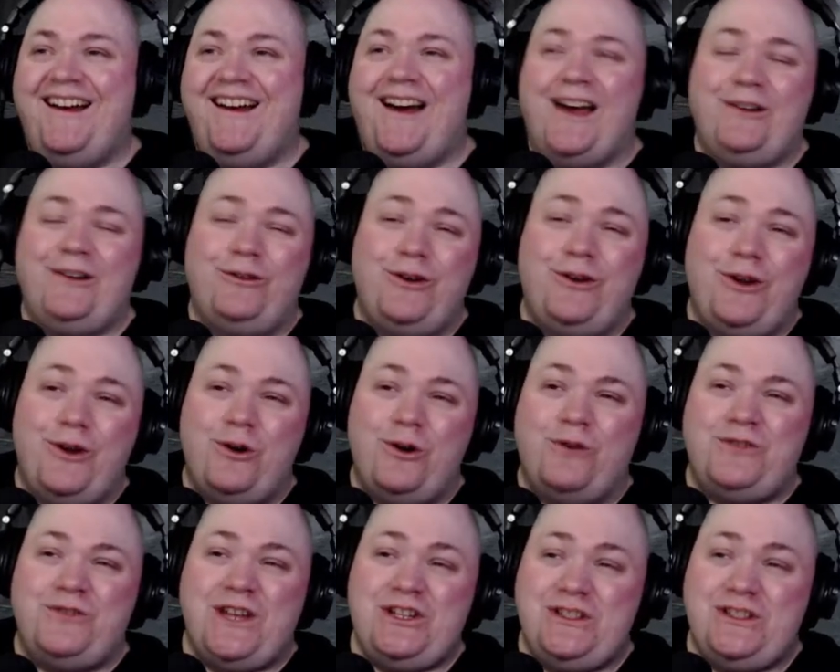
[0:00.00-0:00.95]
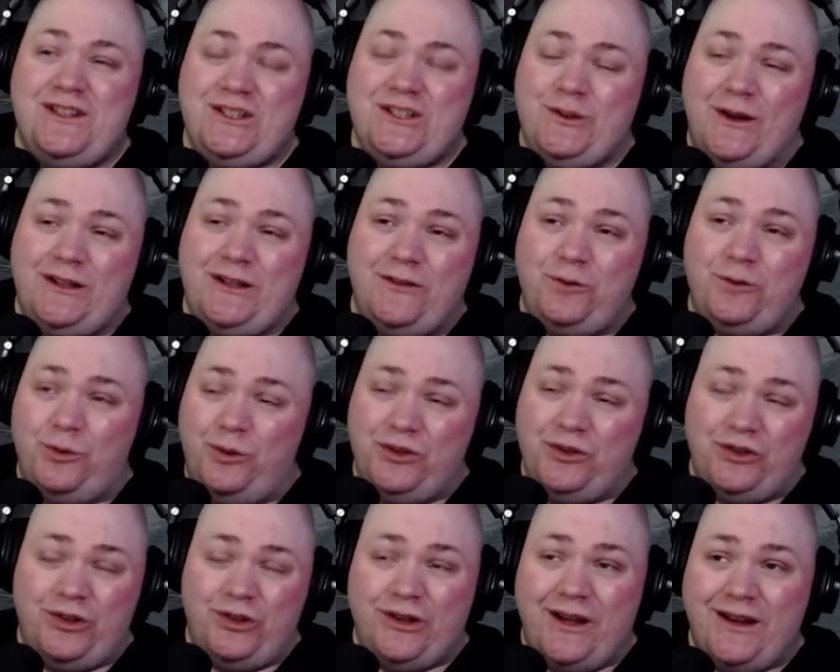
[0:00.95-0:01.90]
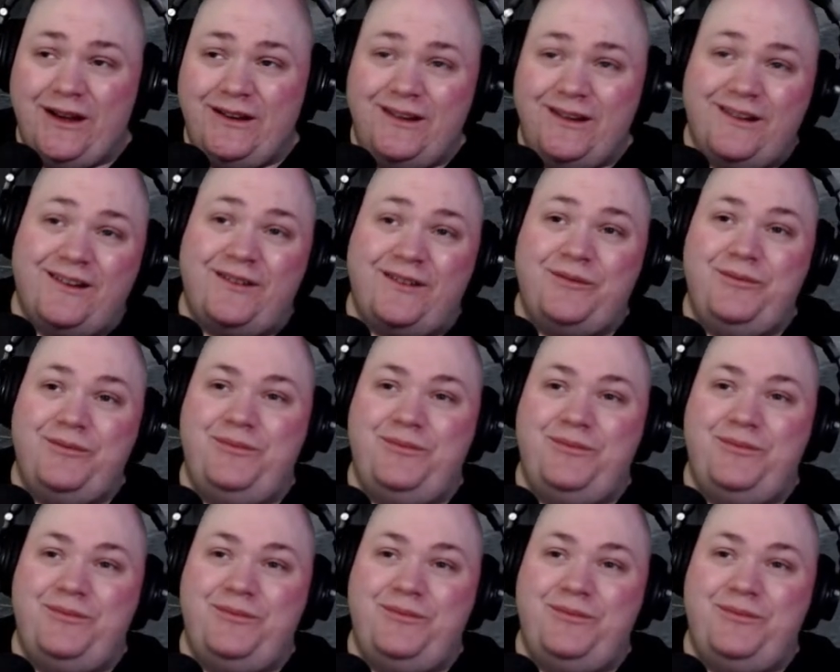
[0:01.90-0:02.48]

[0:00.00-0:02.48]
I don't know if changing these directives was a good idea.